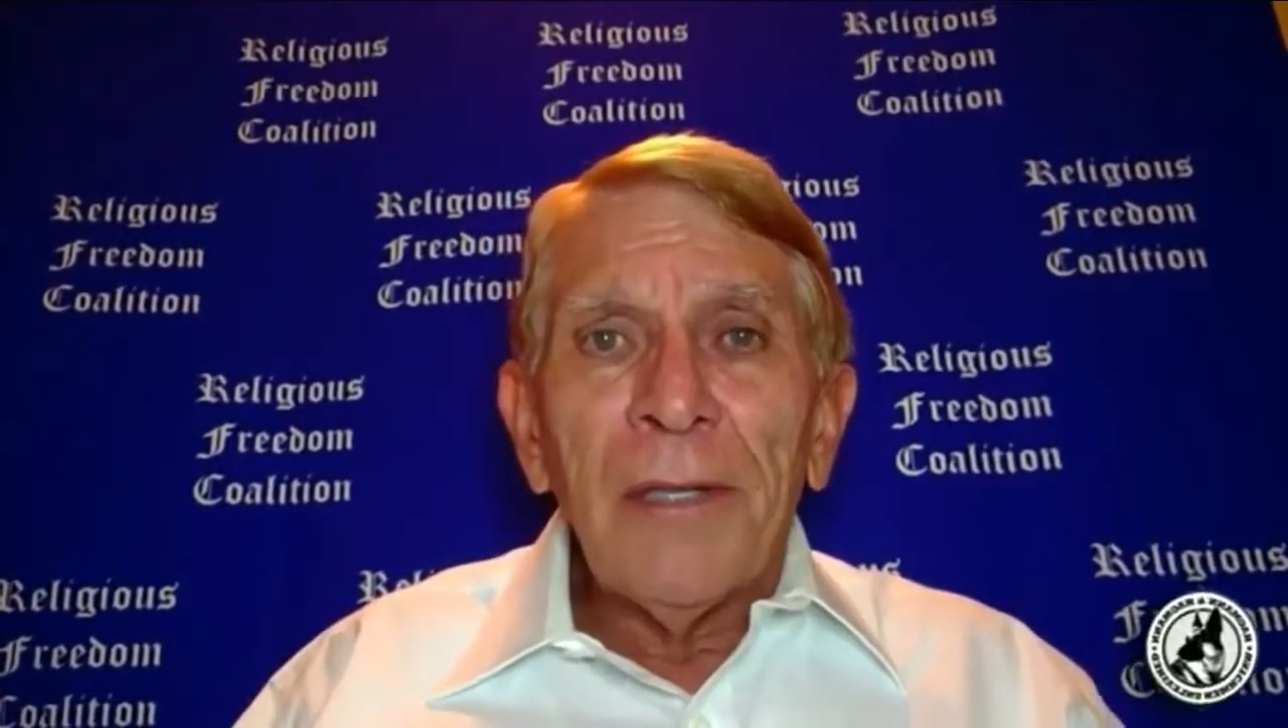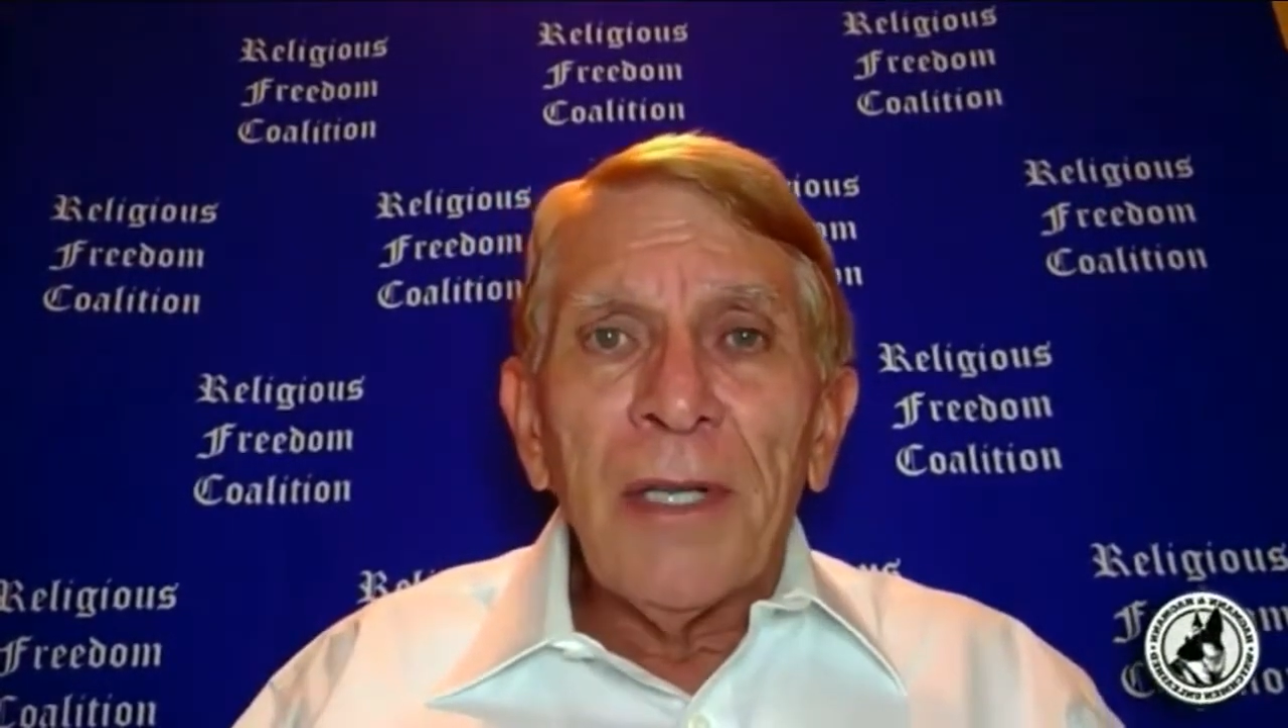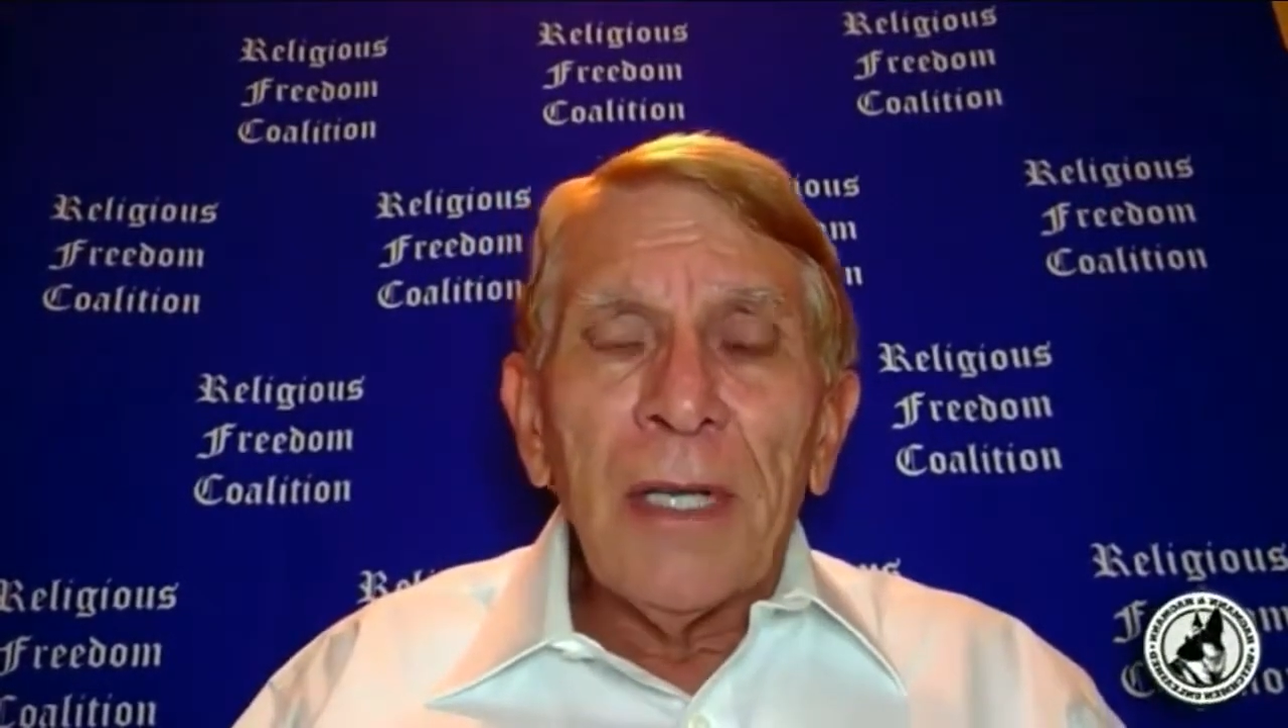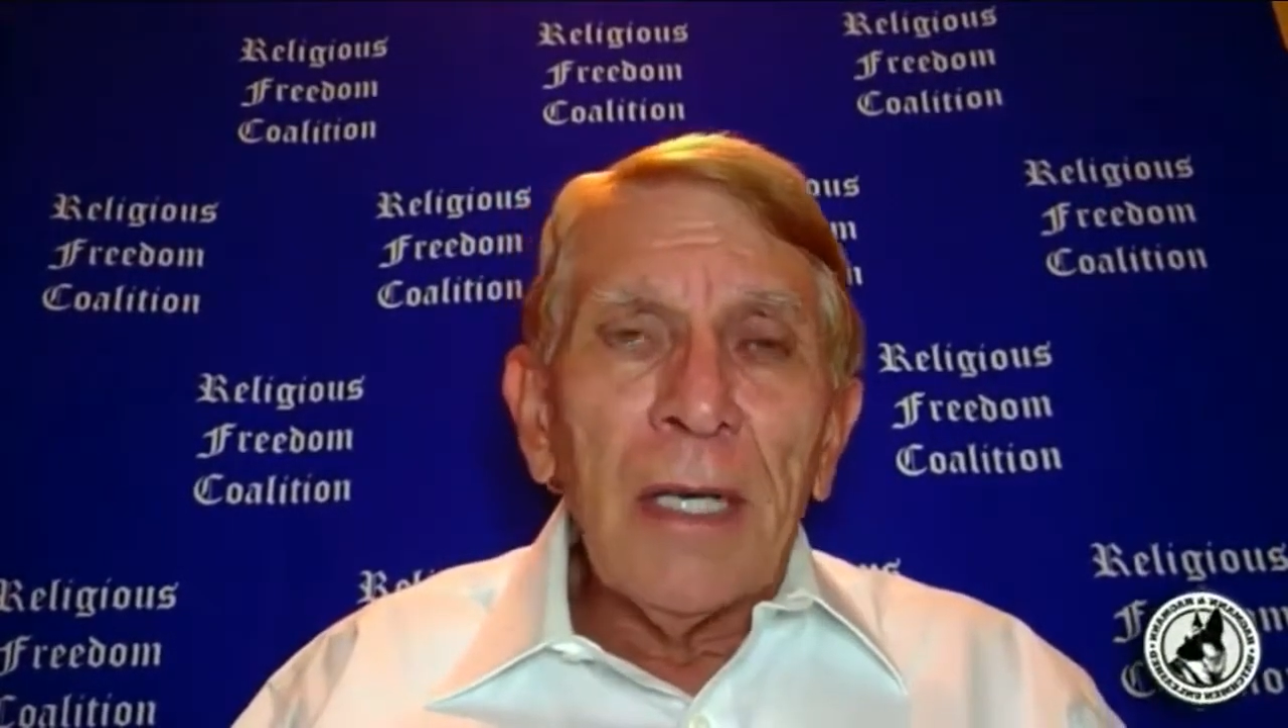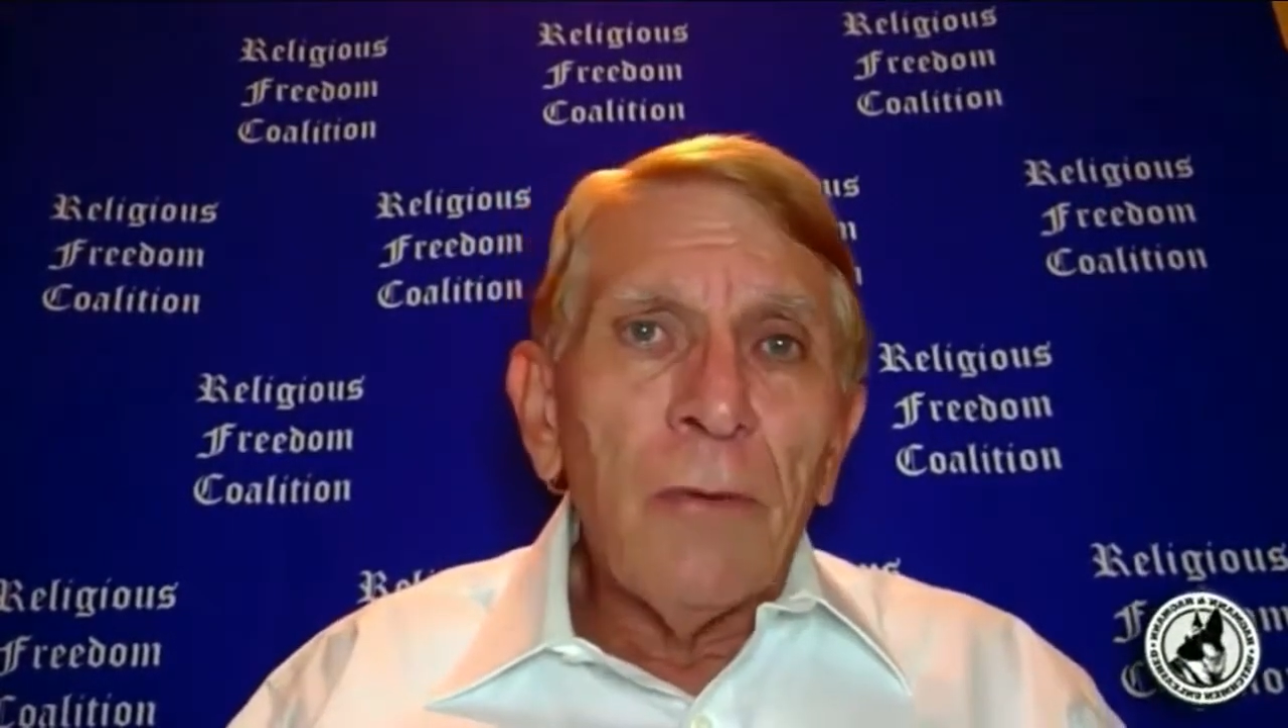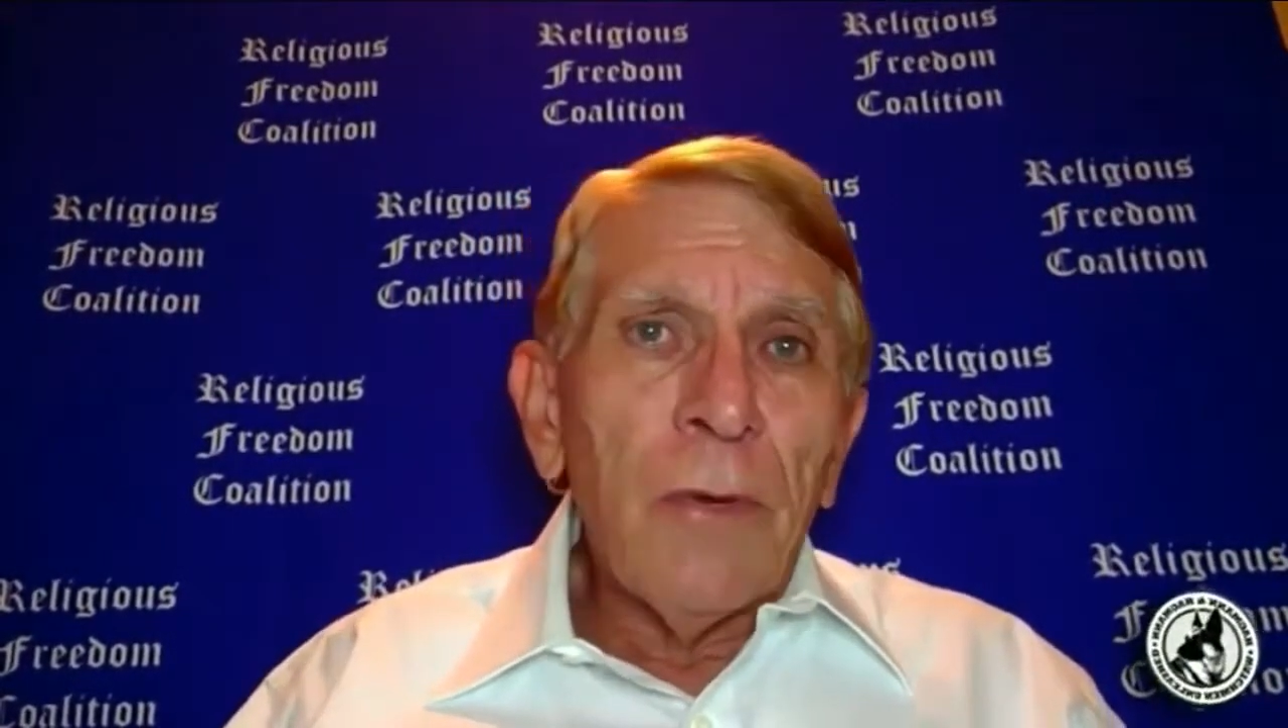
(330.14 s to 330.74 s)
basically